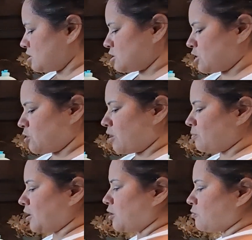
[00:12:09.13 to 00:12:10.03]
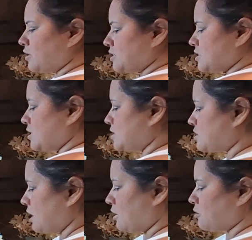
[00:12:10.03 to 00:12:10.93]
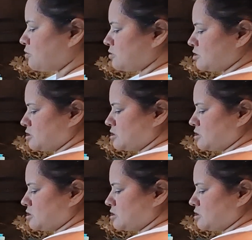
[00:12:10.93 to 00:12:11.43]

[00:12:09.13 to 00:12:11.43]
So I'm gonna rinse this out.